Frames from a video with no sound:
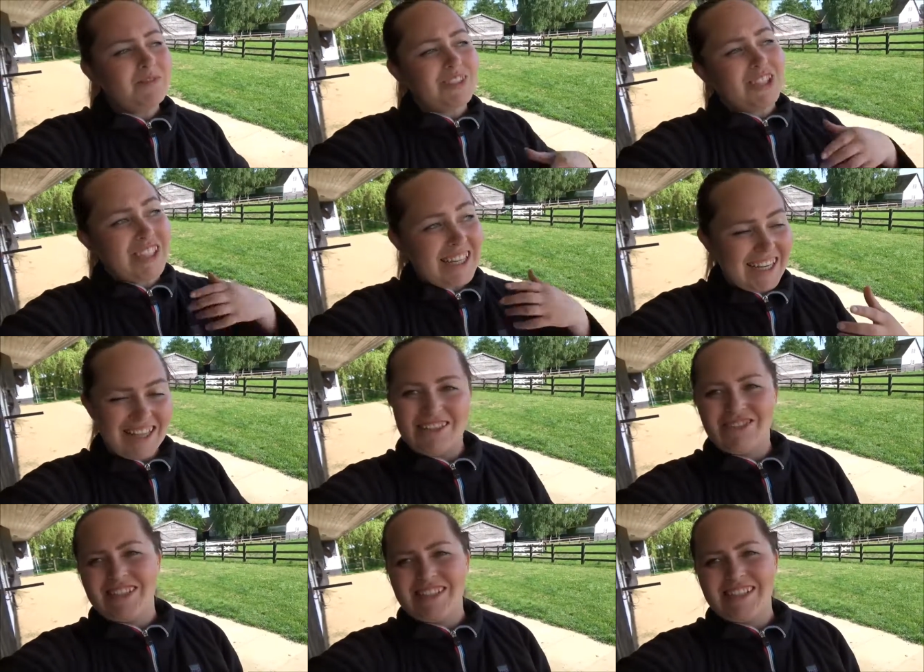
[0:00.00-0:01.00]
to get the
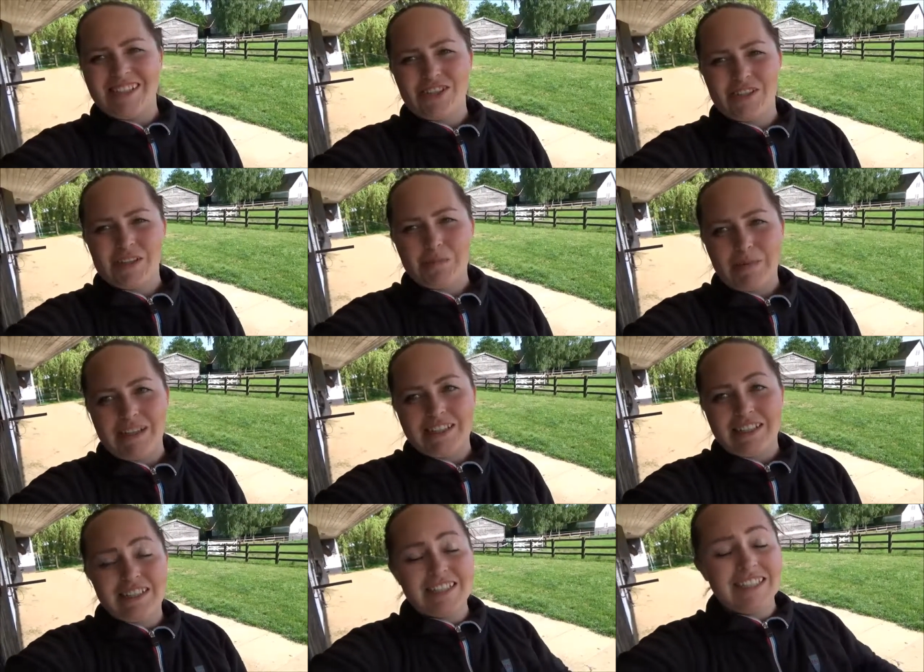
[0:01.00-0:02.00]
transitions better
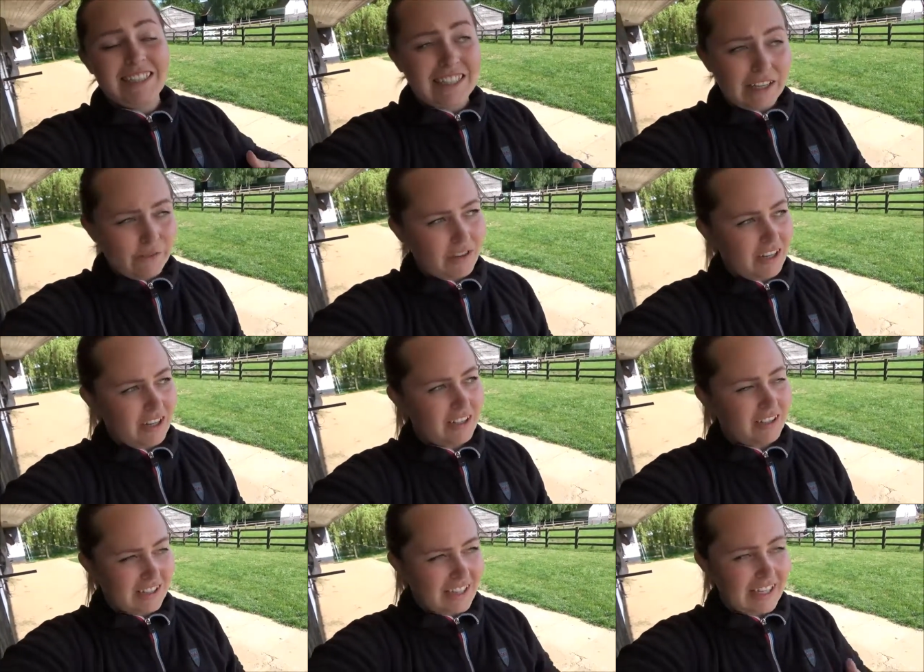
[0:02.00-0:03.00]
and to give her,
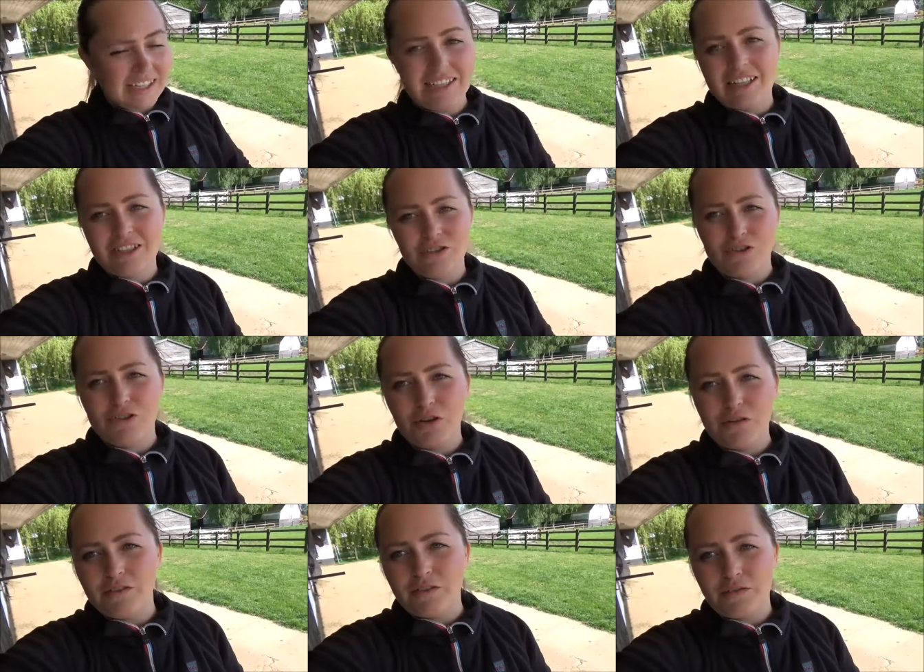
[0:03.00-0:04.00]
get her to
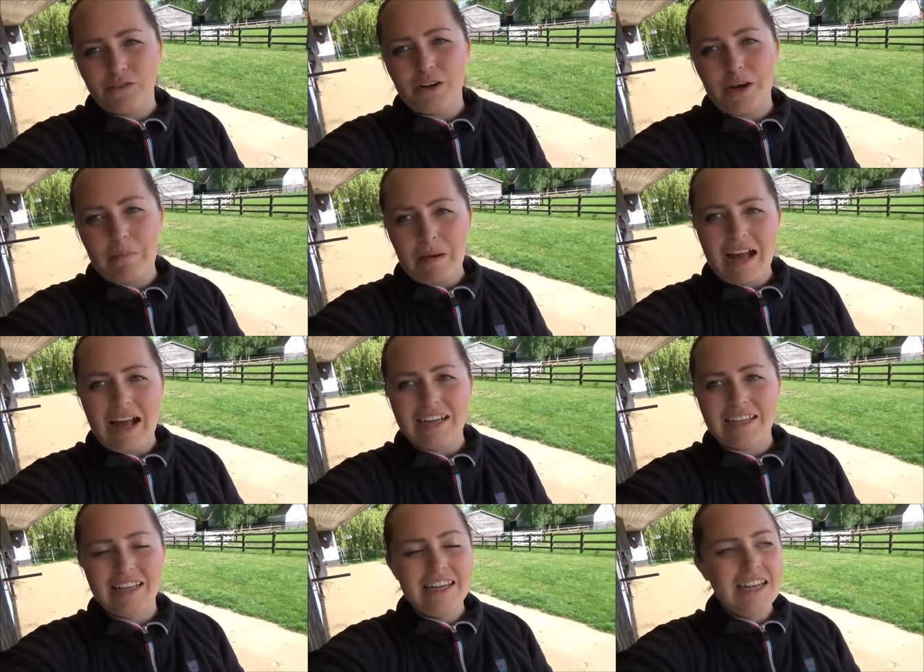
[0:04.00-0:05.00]
soften through her
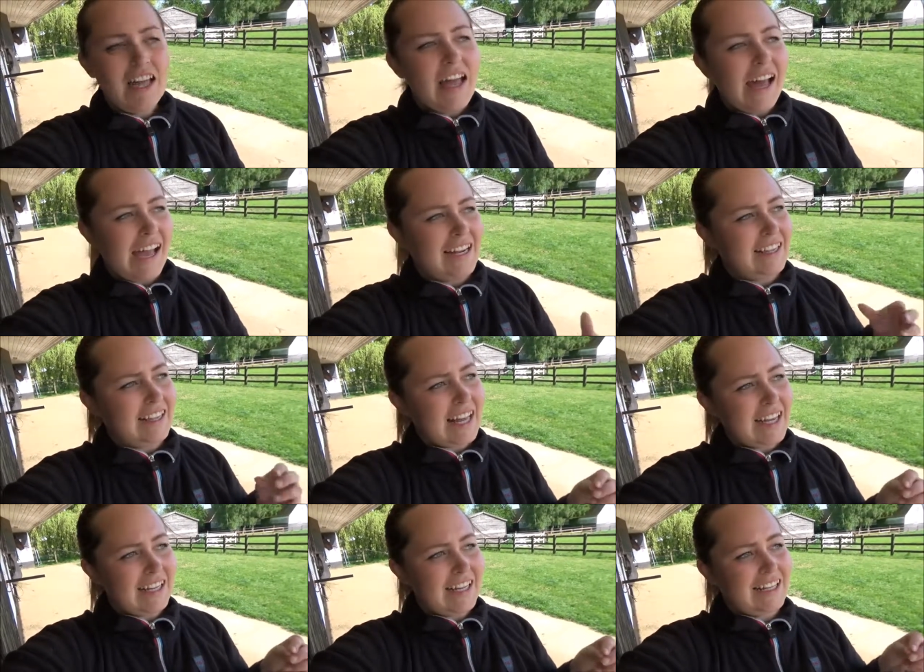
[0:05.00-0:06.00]
back. And
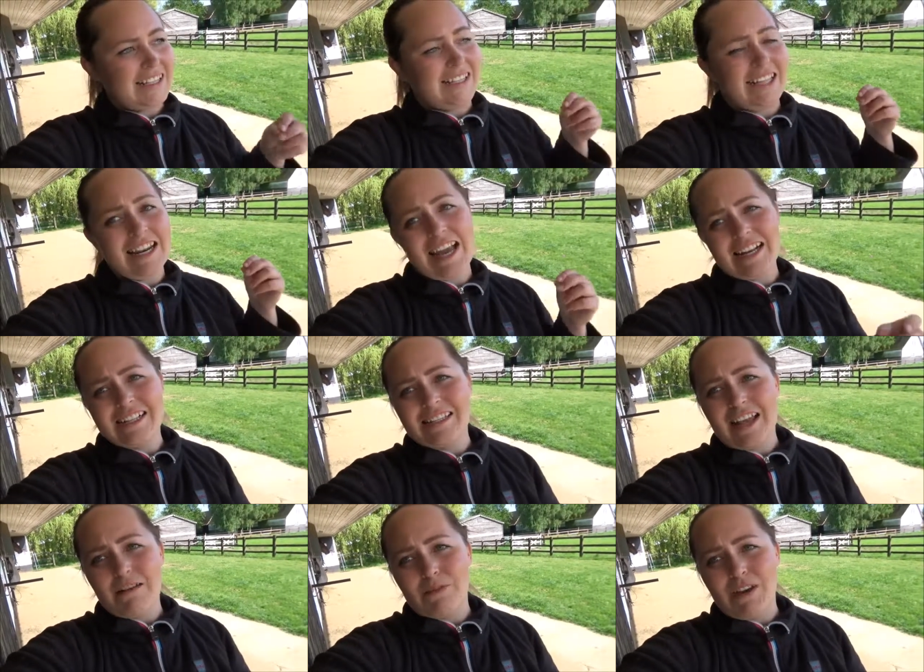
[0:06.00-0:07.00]
that is, the next
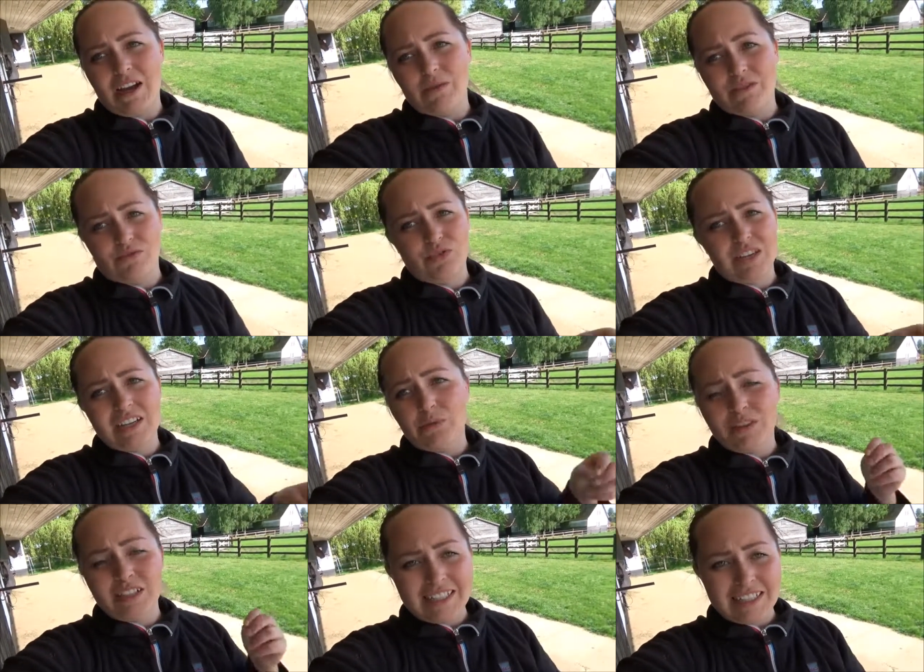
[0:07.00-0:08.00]
step now is really we
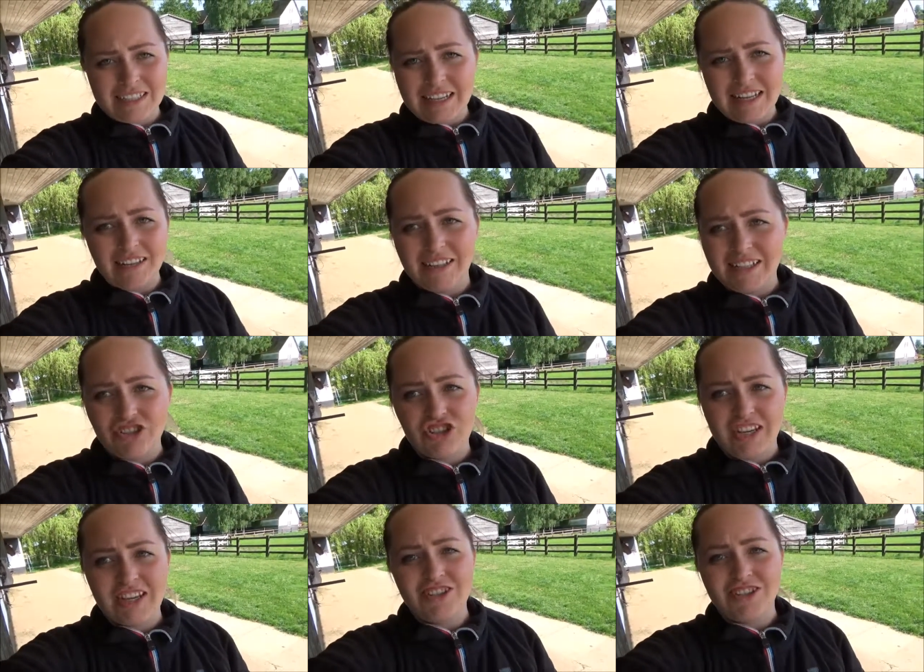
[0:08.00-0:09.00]
need to nail these
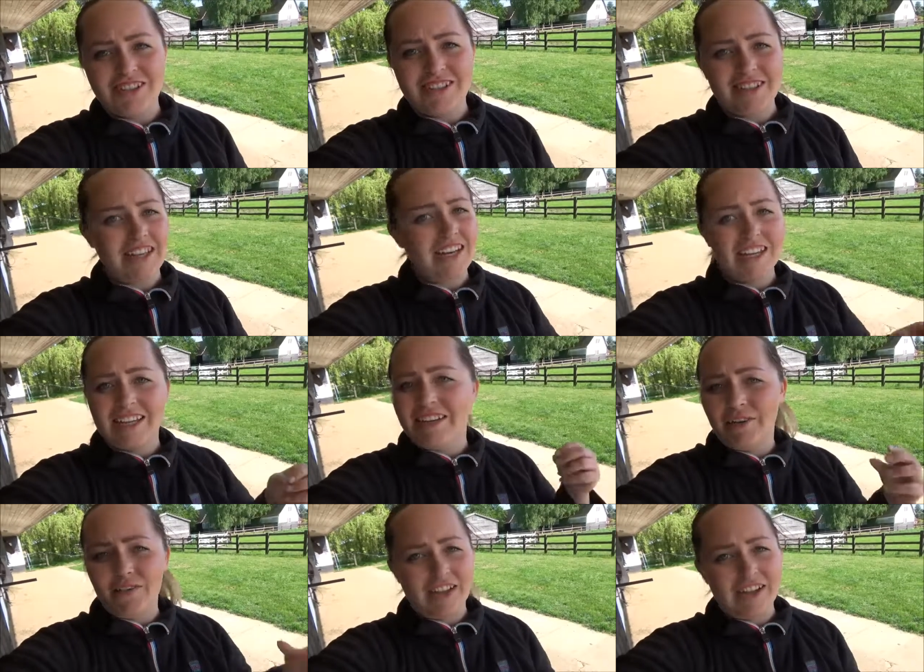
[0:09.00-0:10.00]
changes, and I can
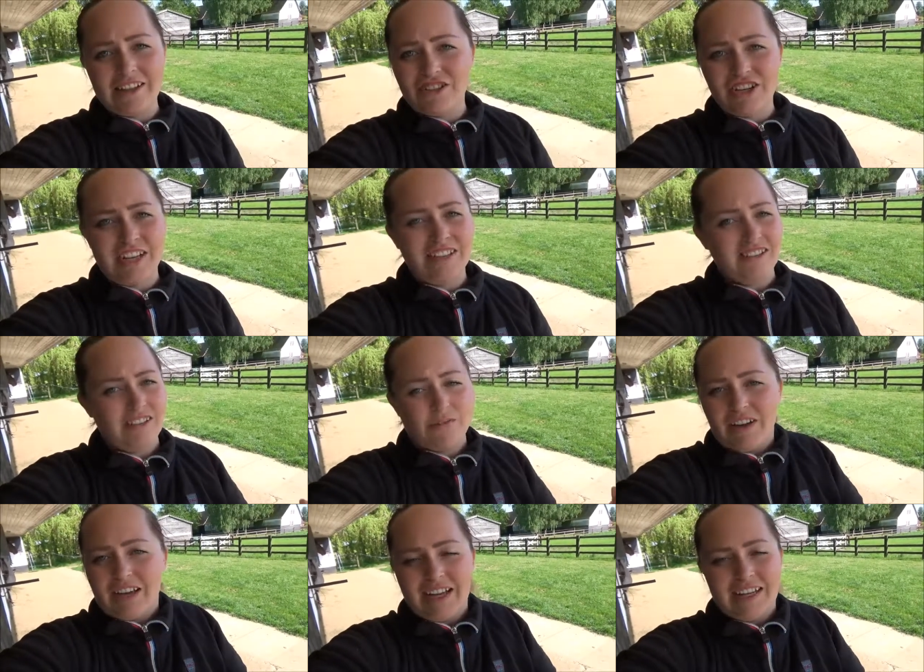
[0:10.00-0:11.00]
never get the changes if
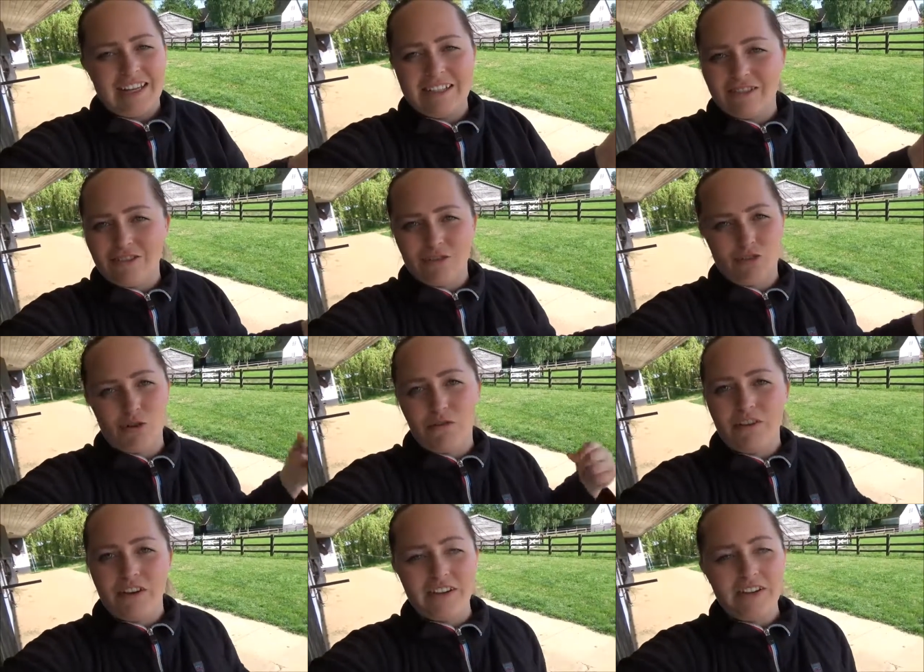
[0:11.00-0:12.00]
I can't get her to
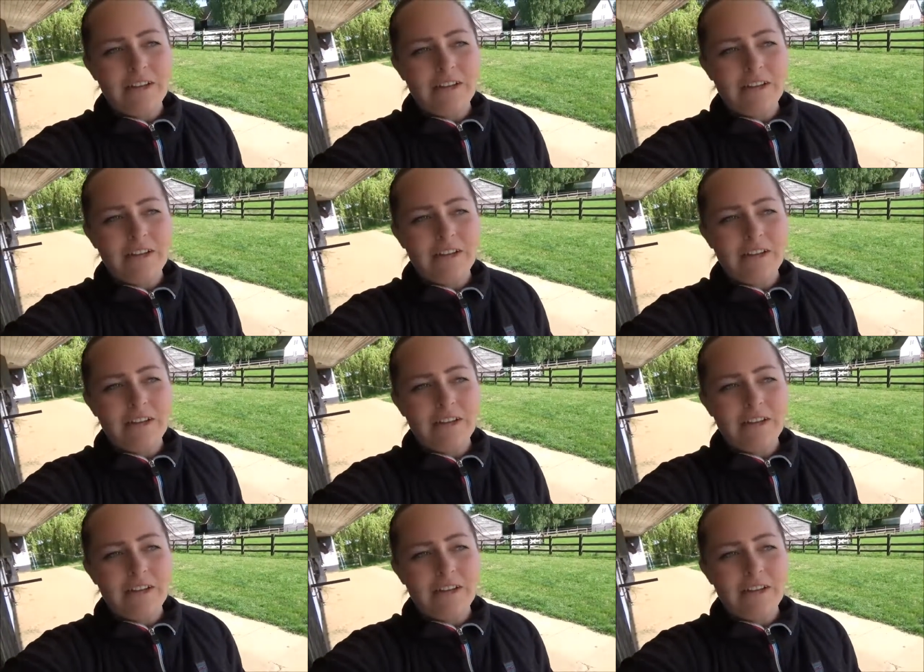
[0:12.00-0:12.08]
soften